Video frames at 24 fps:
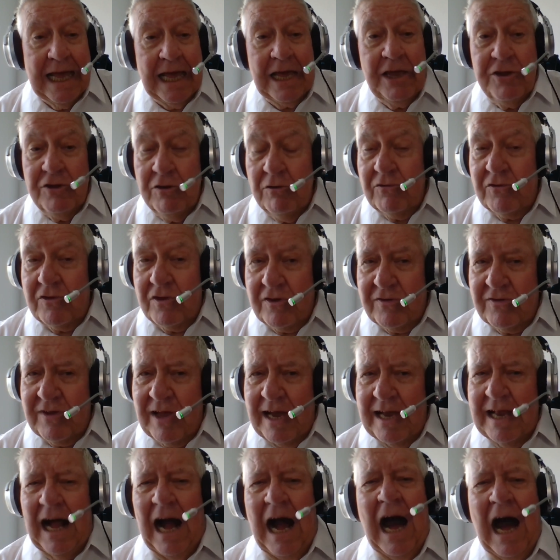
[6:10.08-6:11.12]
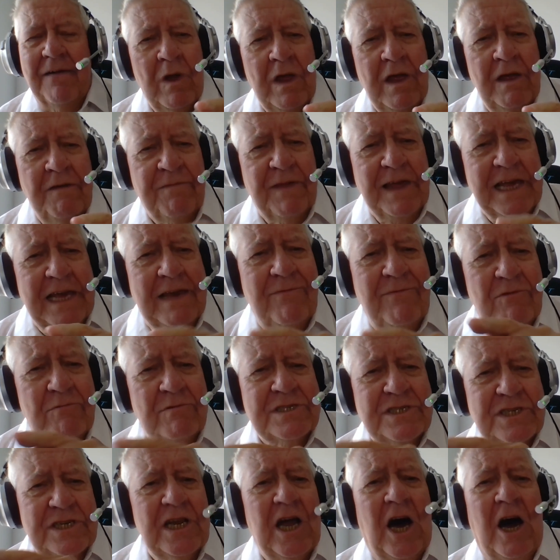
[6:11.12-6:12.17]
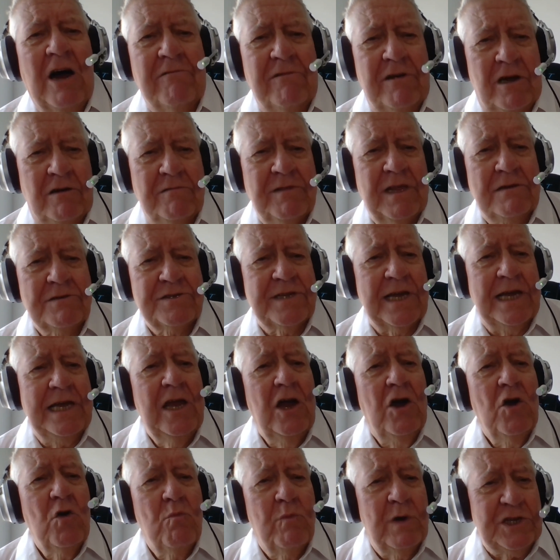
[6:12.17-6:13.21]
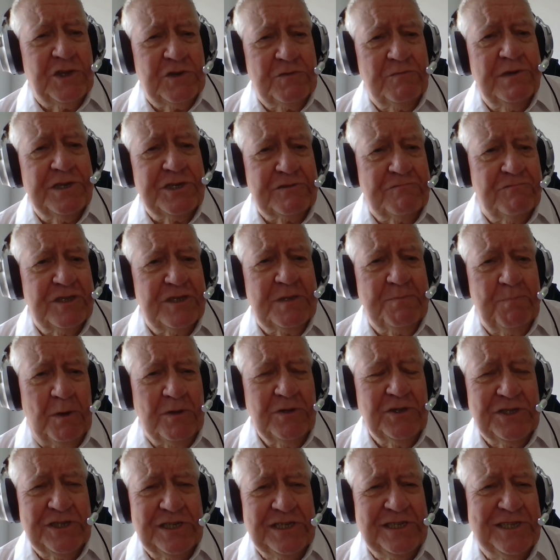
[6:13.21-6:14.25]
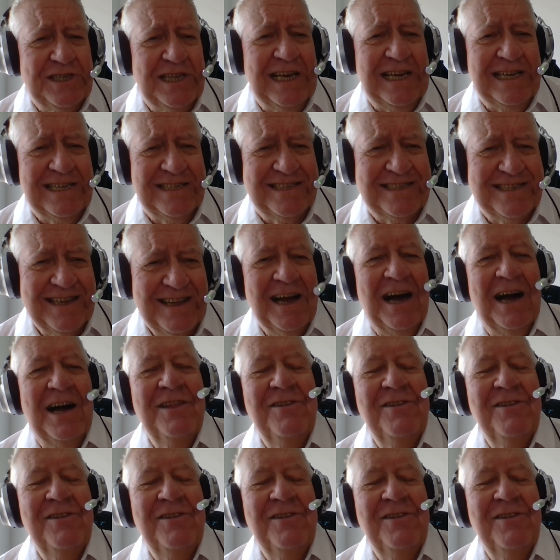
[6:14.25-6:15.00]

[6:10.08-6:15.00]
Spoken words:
get used to saying, if they give you a scenario, they'll say, which risk response is this?